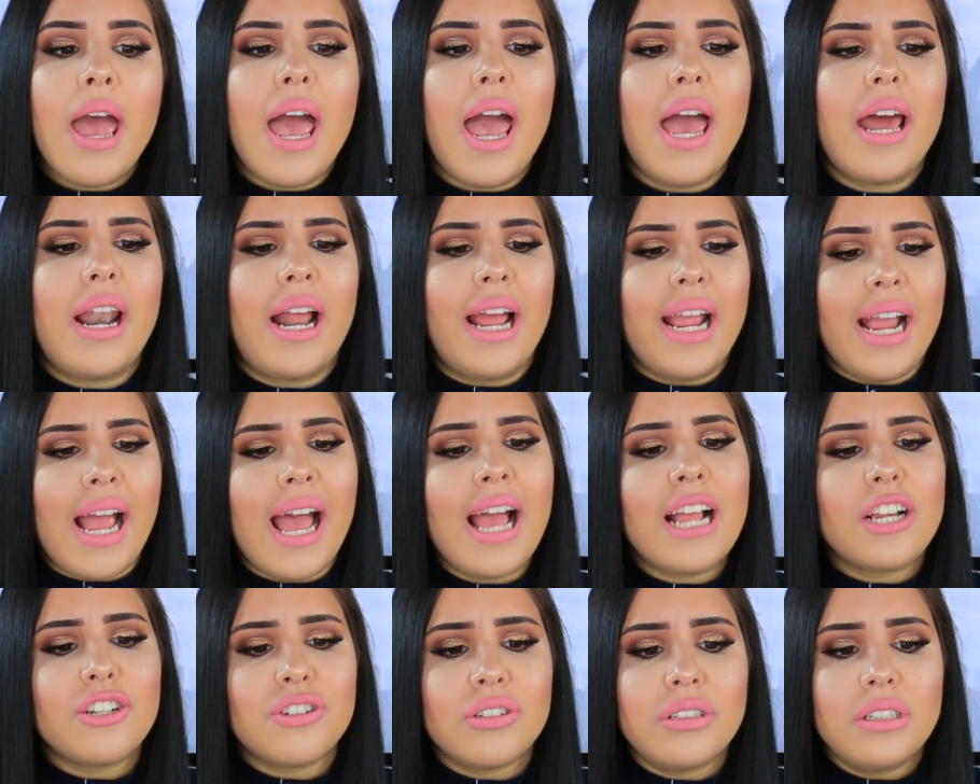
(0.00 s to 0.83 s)
And I
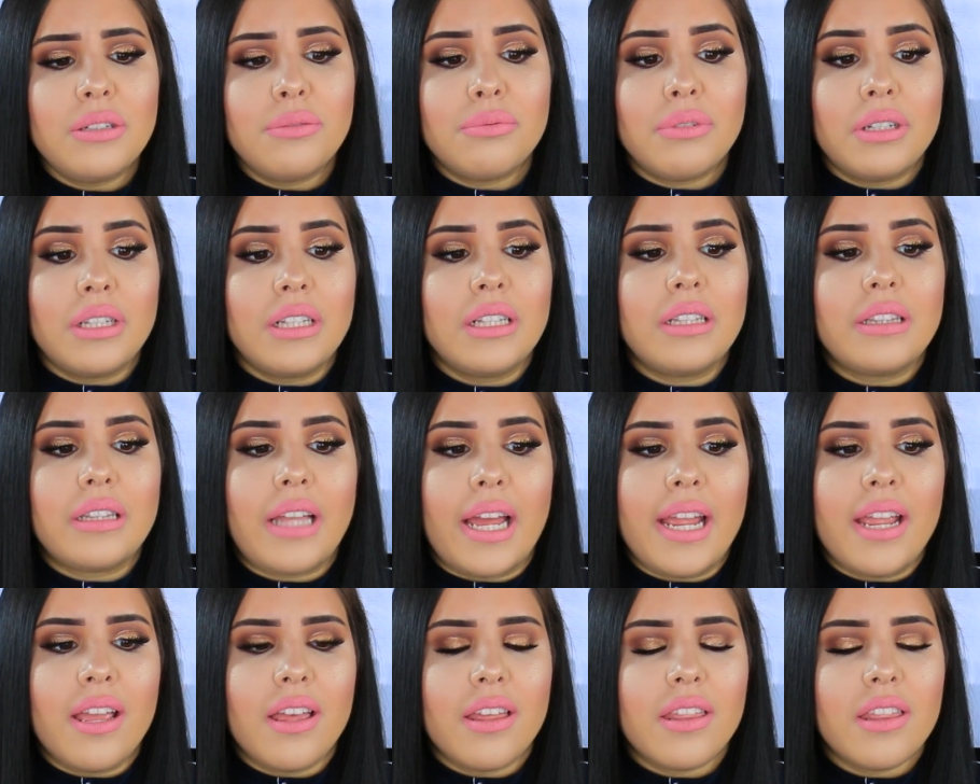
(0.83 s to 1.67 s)
actually really
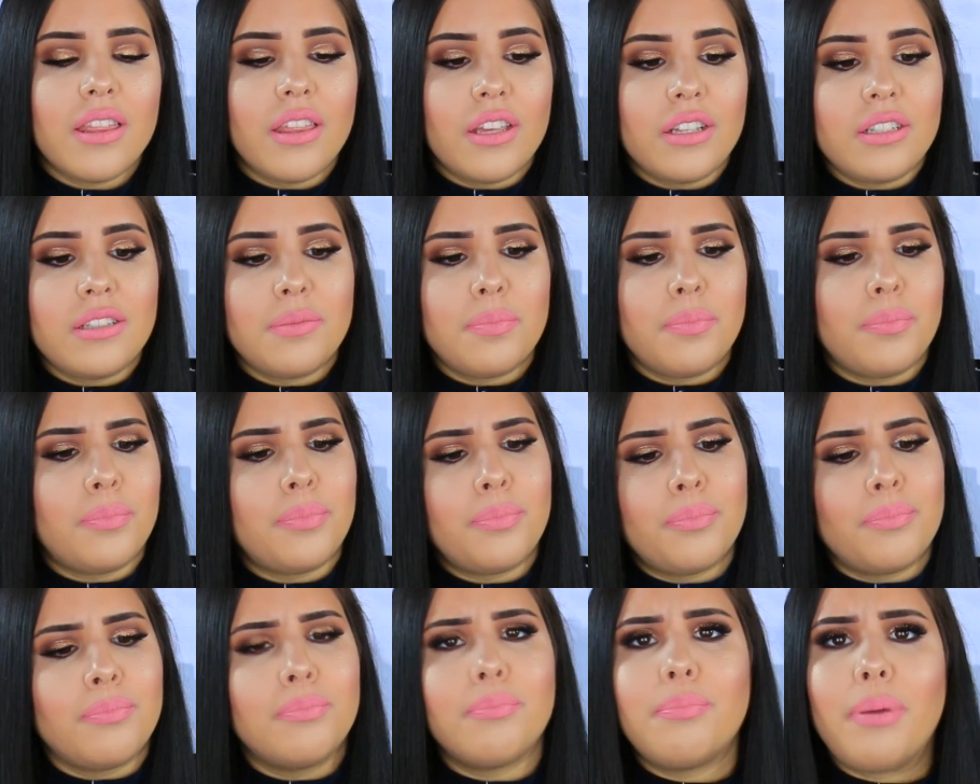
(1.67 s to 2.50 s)
like this
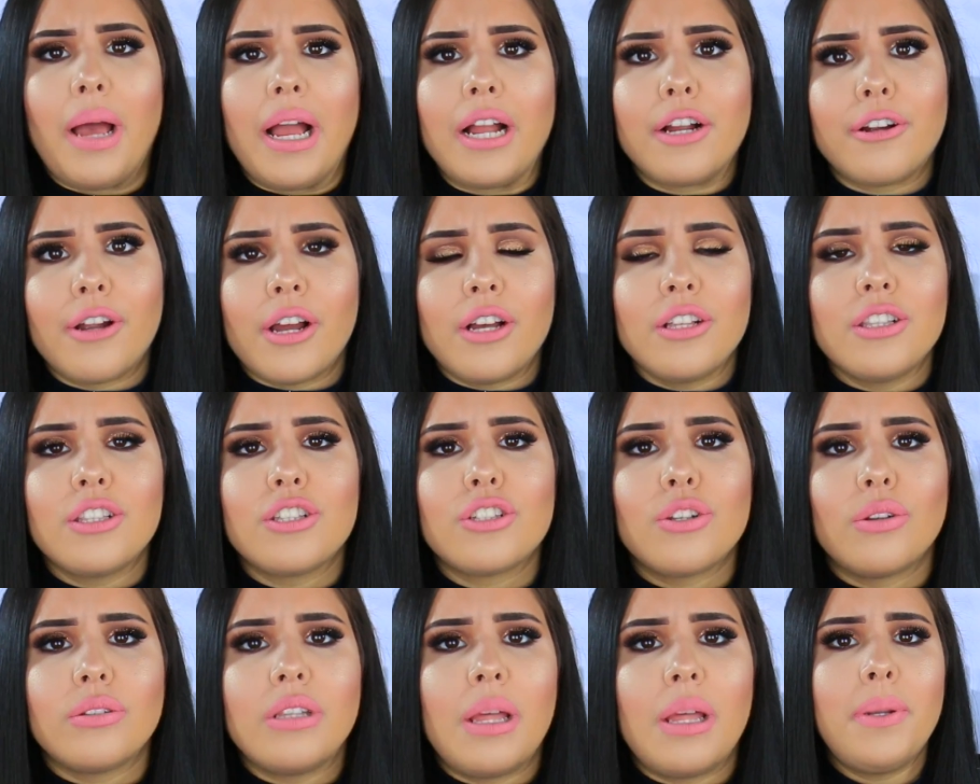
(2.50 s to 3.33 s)
background.
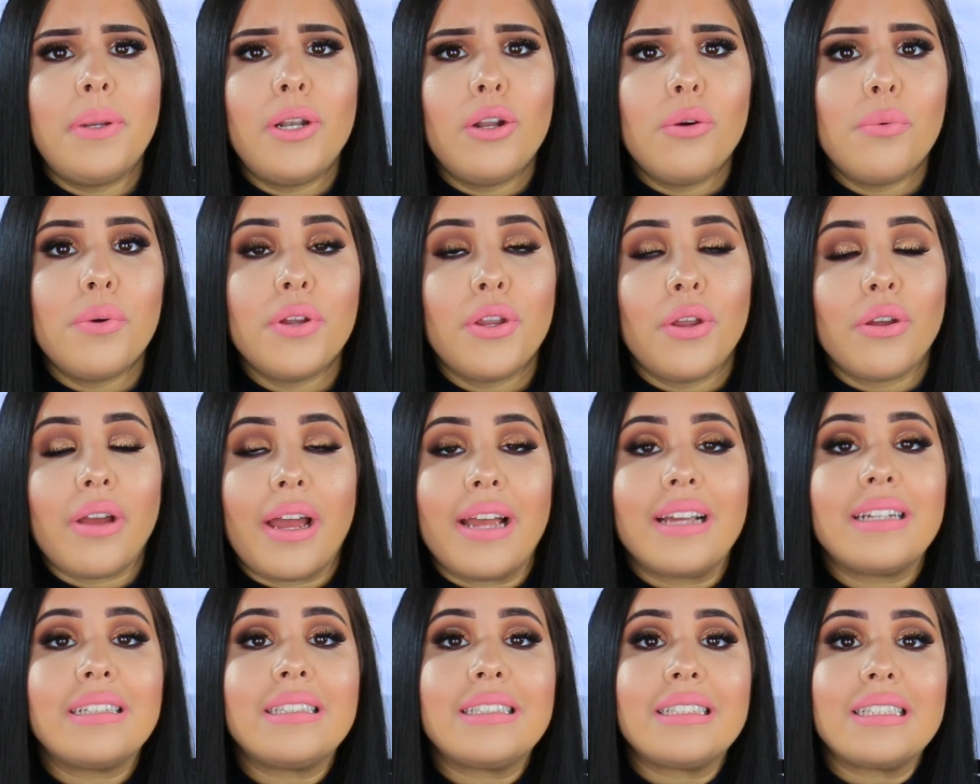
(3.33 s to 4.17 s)
So me know what you
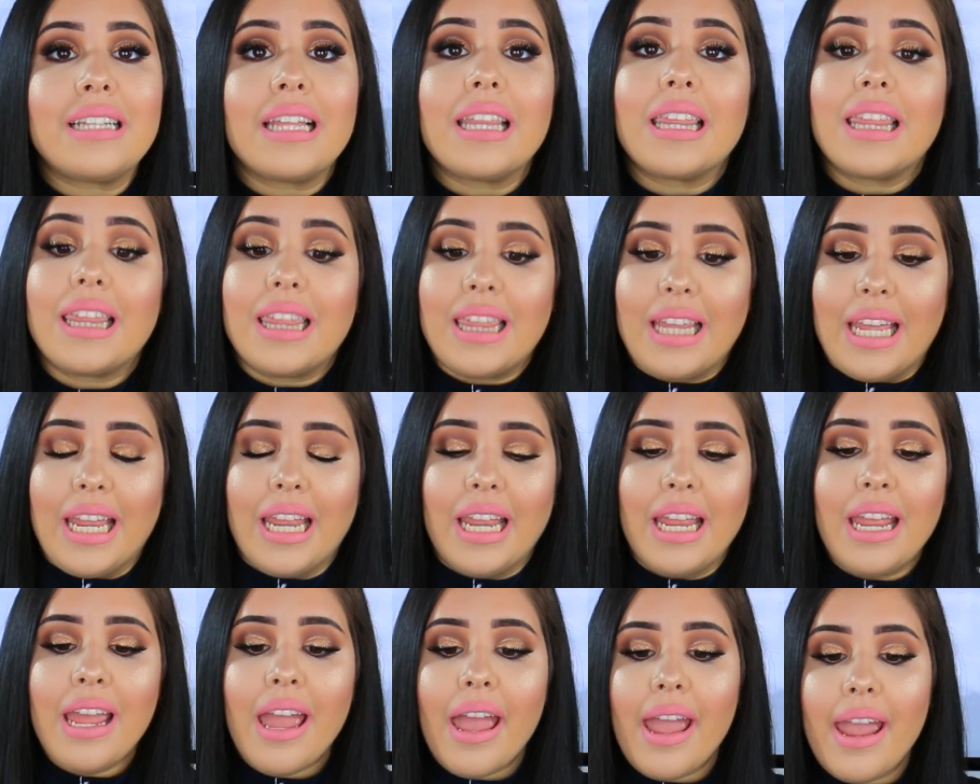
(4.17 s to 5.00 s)
guys
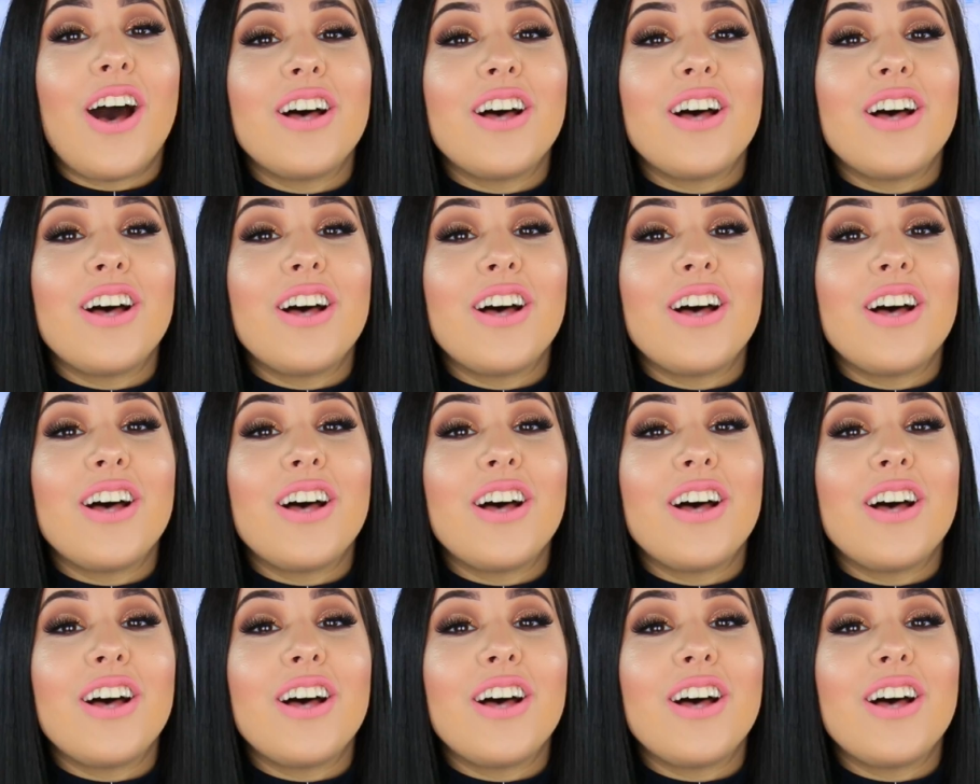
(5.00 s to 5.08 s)
think.